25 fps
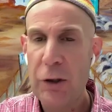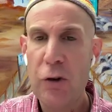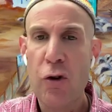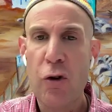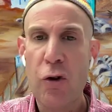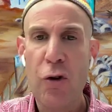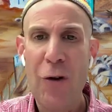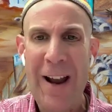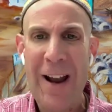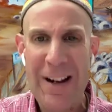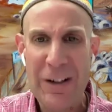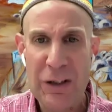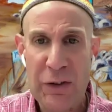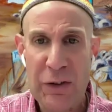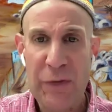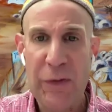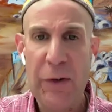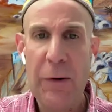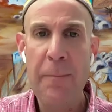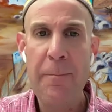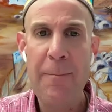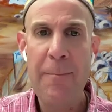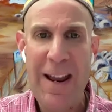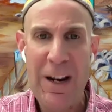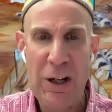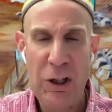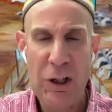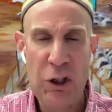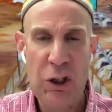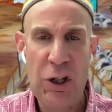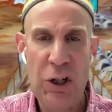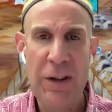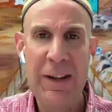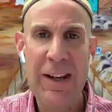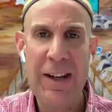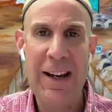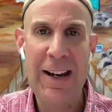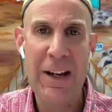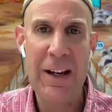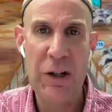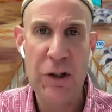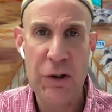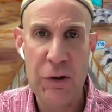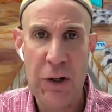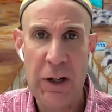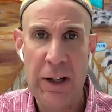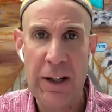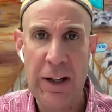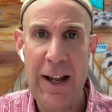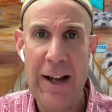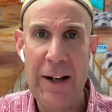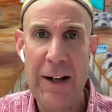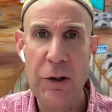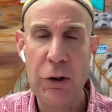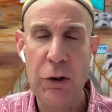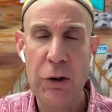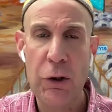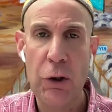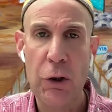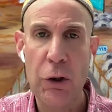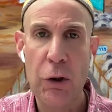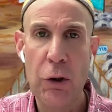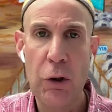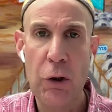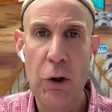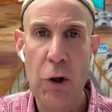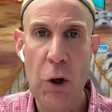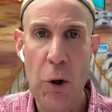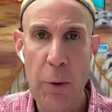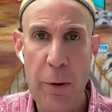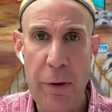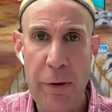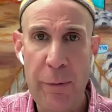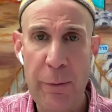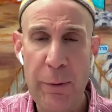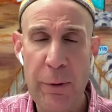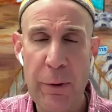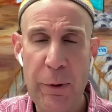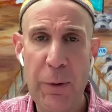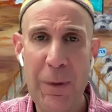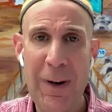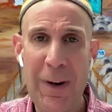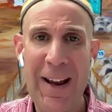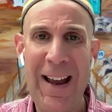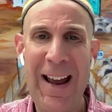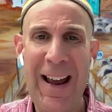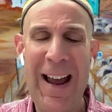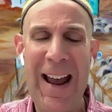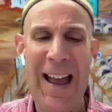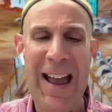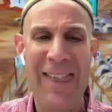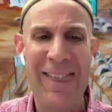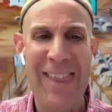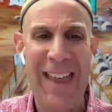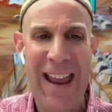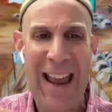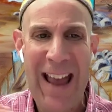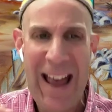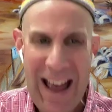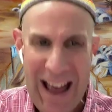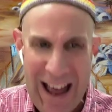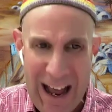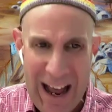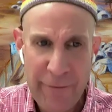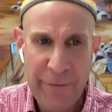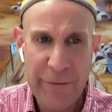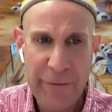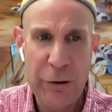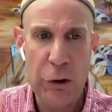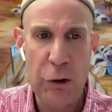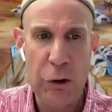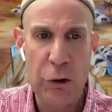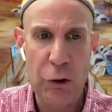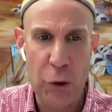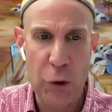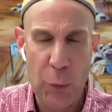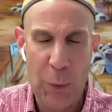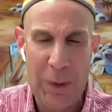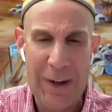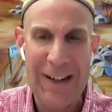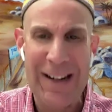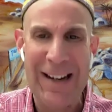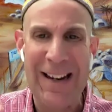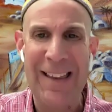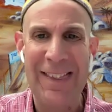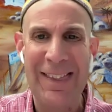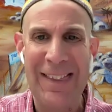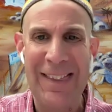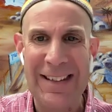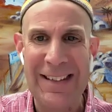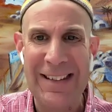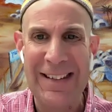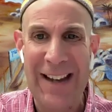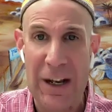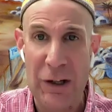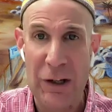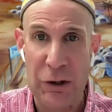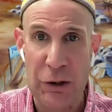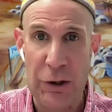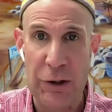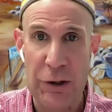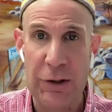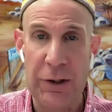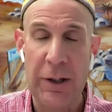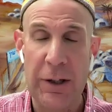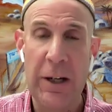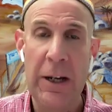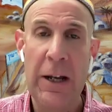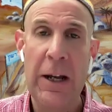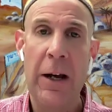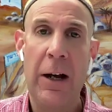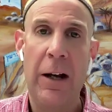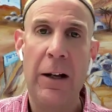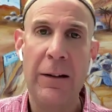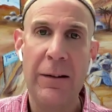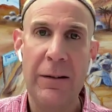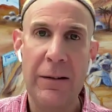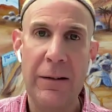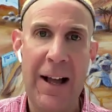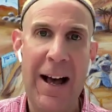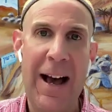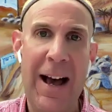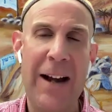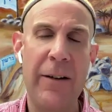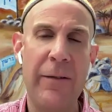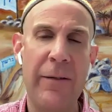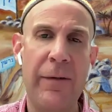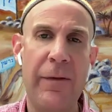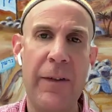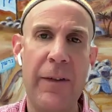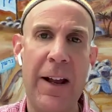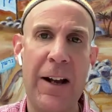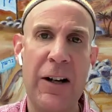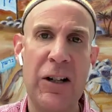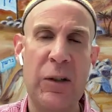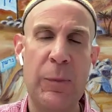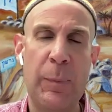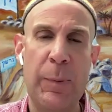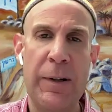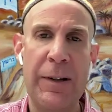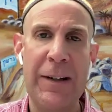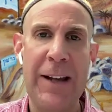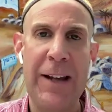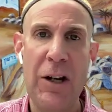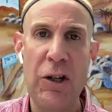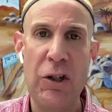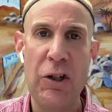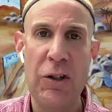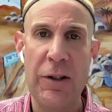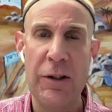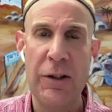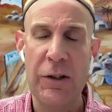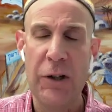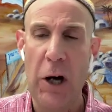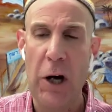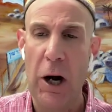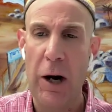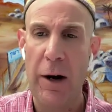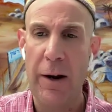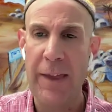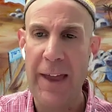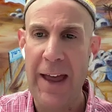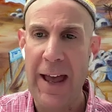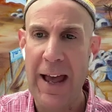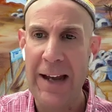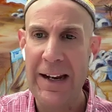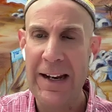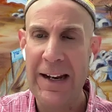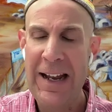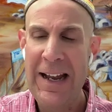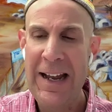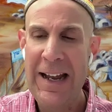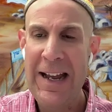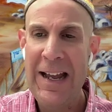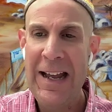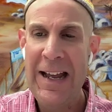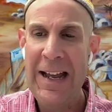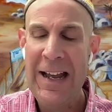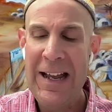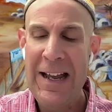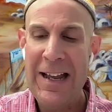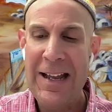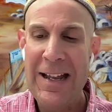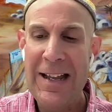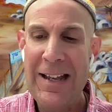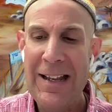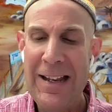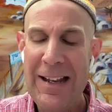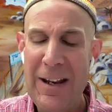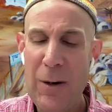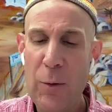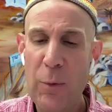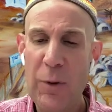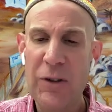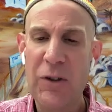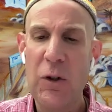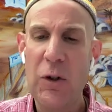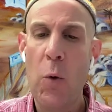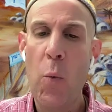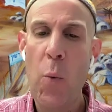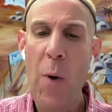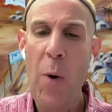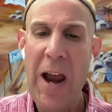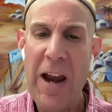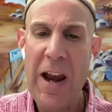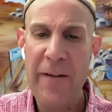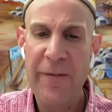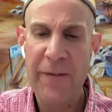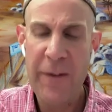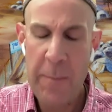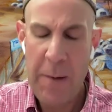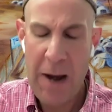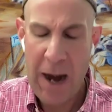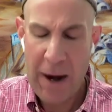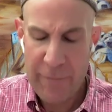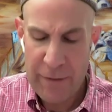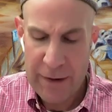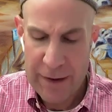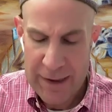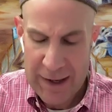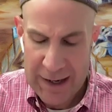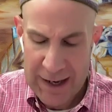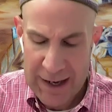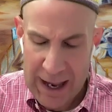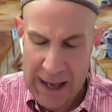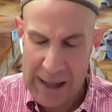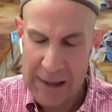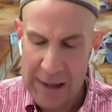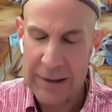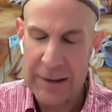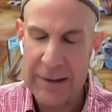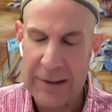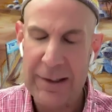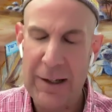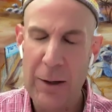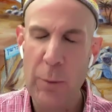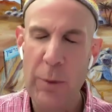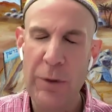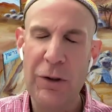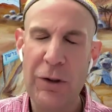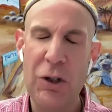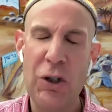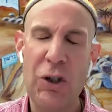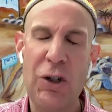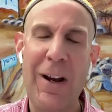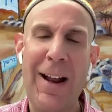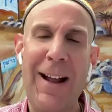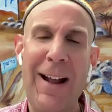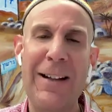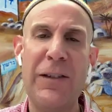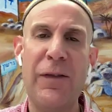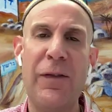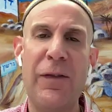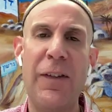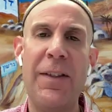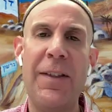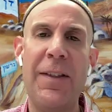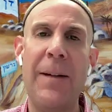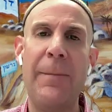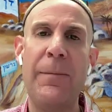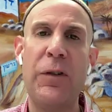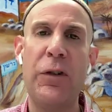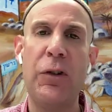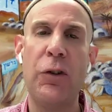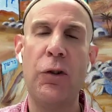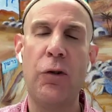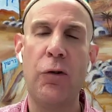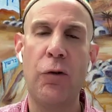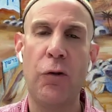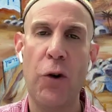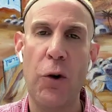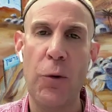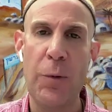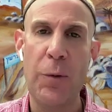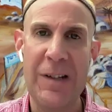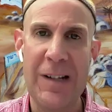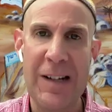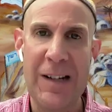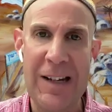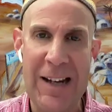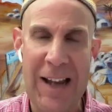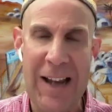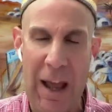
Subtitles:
the transformation the Israelites go through, and they have to do it in the desert. A lot of explanations are that it was away from everything else. It was a chance for them to grow